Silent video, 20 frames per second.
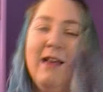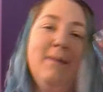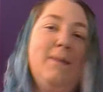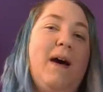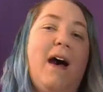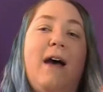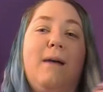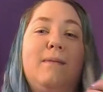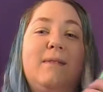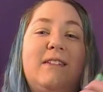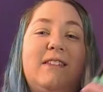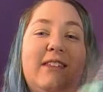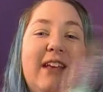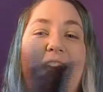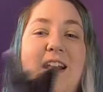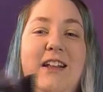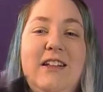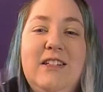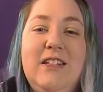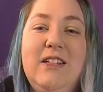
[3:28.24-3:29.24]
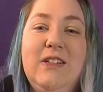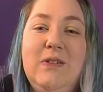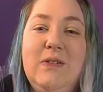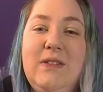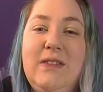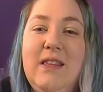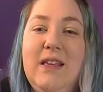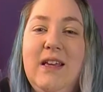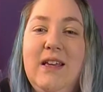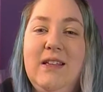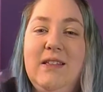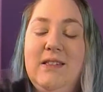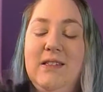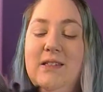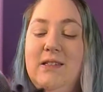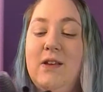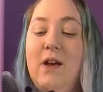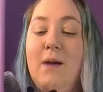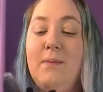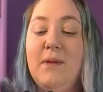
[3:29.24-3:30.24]
But I'm excited to use these,
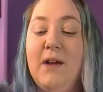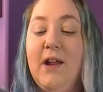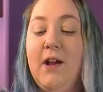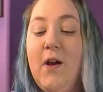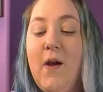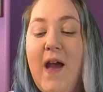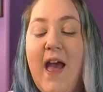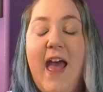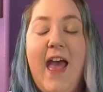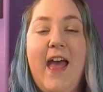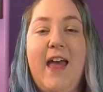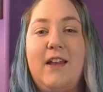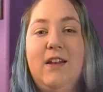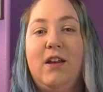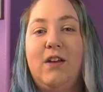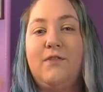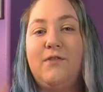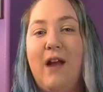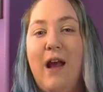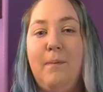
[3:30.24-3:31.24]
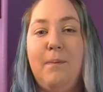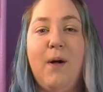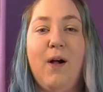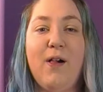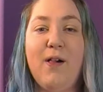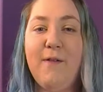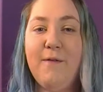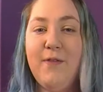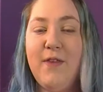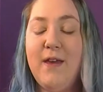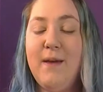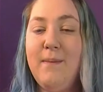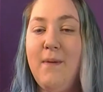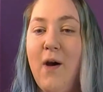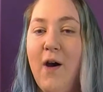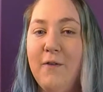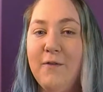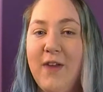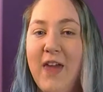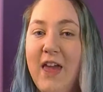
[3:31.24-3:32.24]
so I'm going to go ahead and unwrap all of them
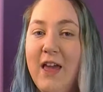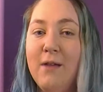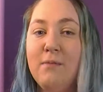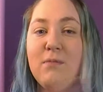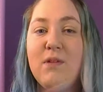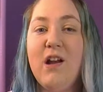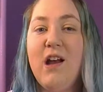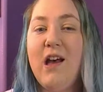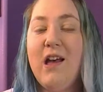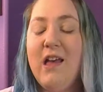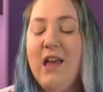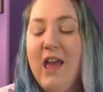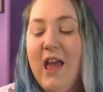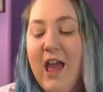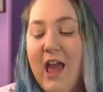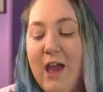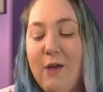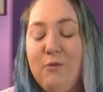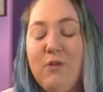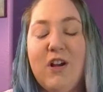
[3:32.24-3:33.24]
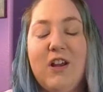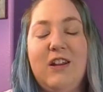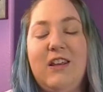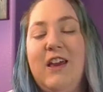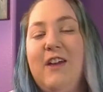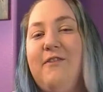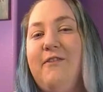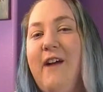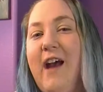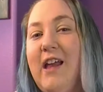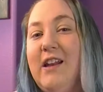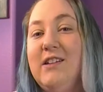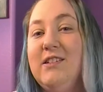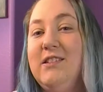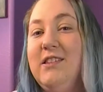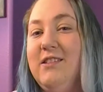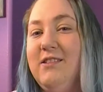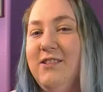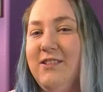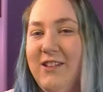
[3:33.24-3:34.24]
off camera, and we're going to get right
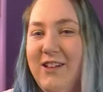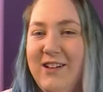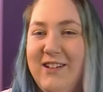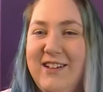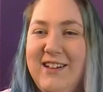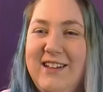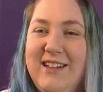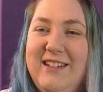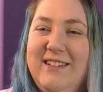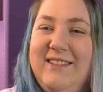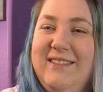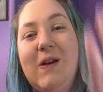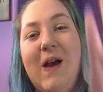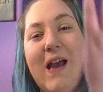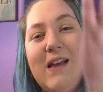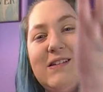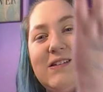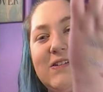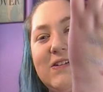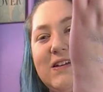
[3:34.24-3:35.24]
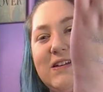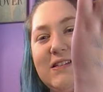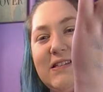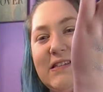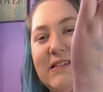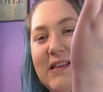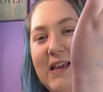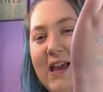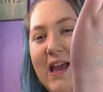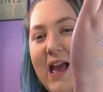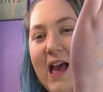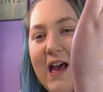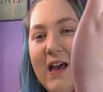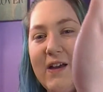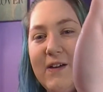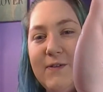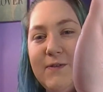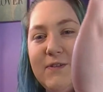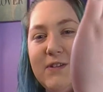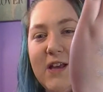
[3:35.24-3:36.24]
into the look. So as you can see, I
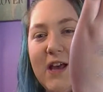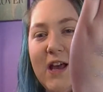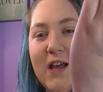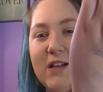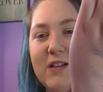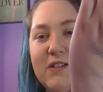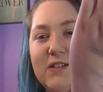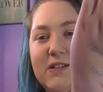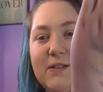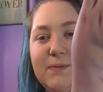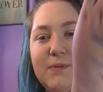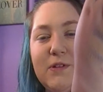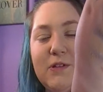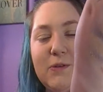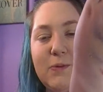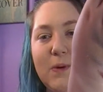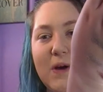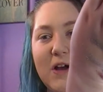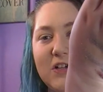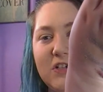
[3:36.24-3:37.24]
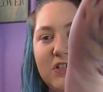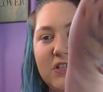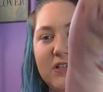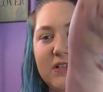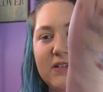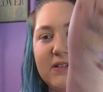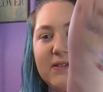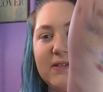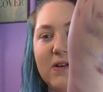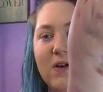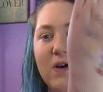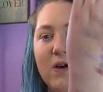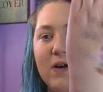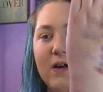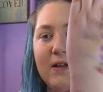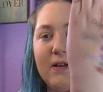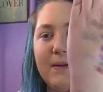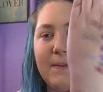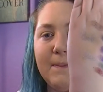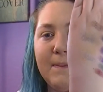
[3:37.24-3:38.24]
have done some swatches
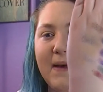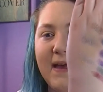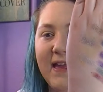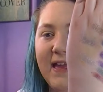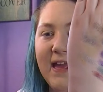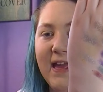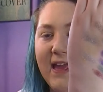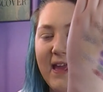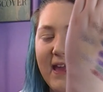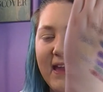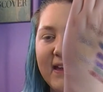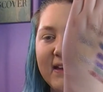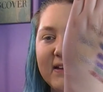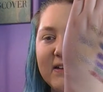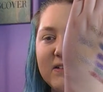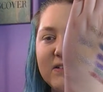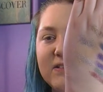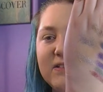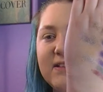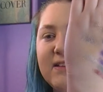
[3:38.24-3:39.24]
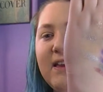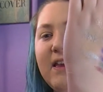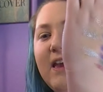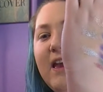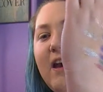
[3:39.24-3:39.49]
on my hand,